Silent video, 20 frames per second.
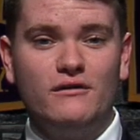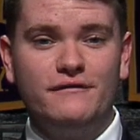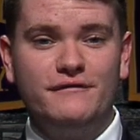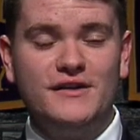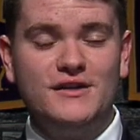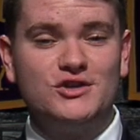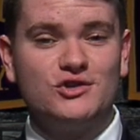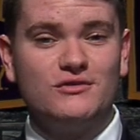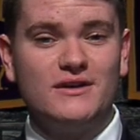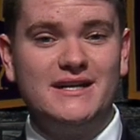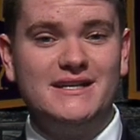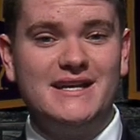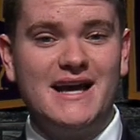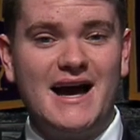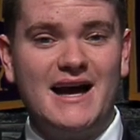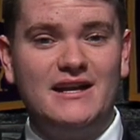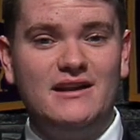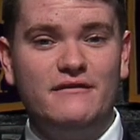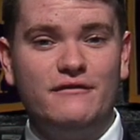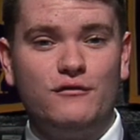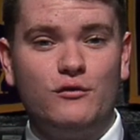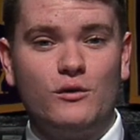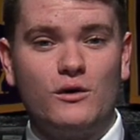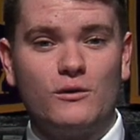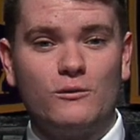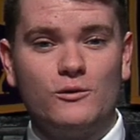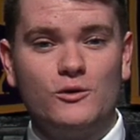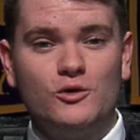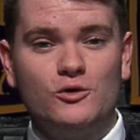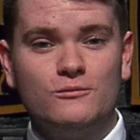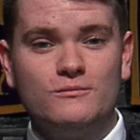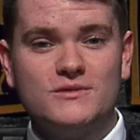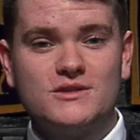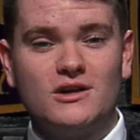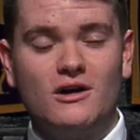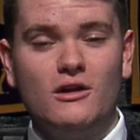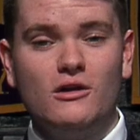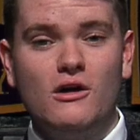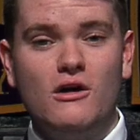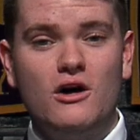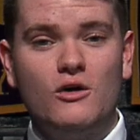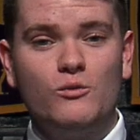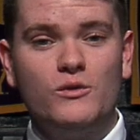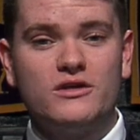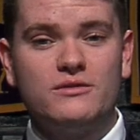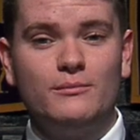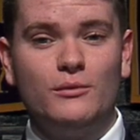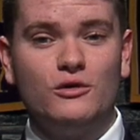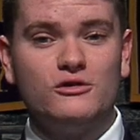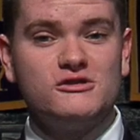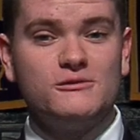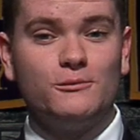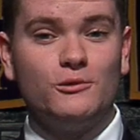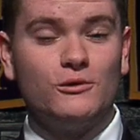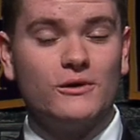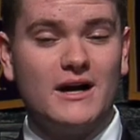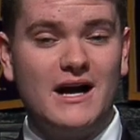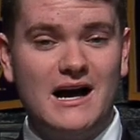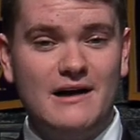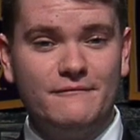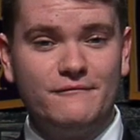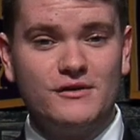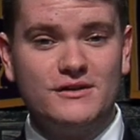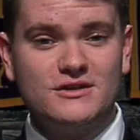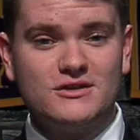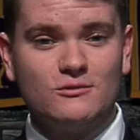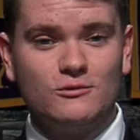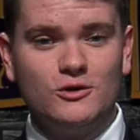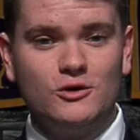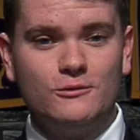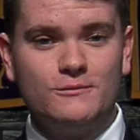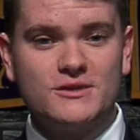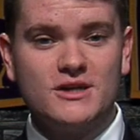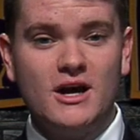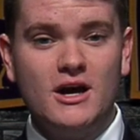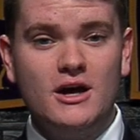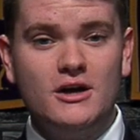featuring 94 rooms along with multiple conference rooms